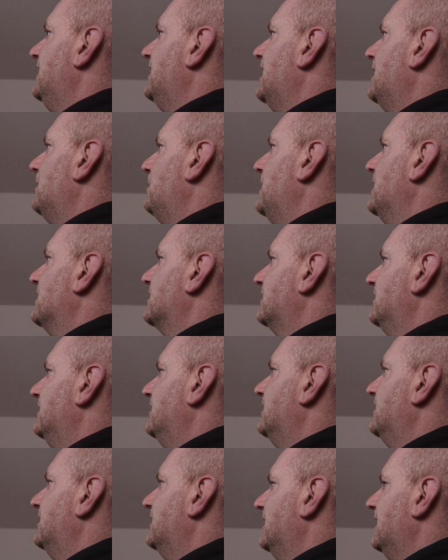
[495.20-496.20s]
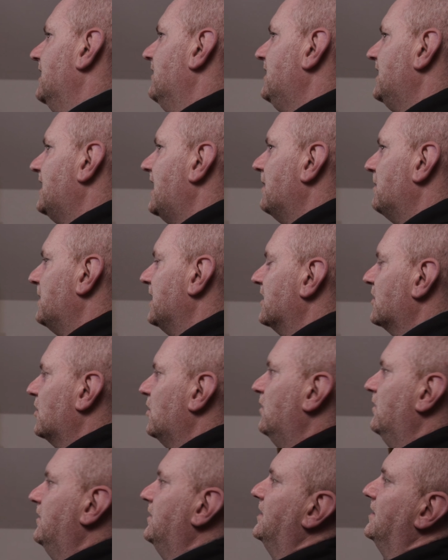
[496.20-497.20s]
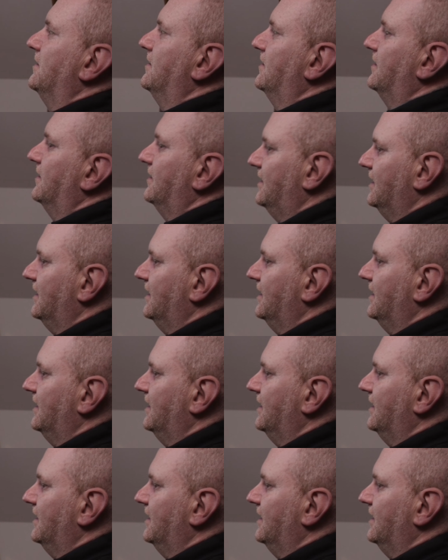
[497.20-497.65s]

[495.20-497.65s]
say, that person just to give you that bit of confidence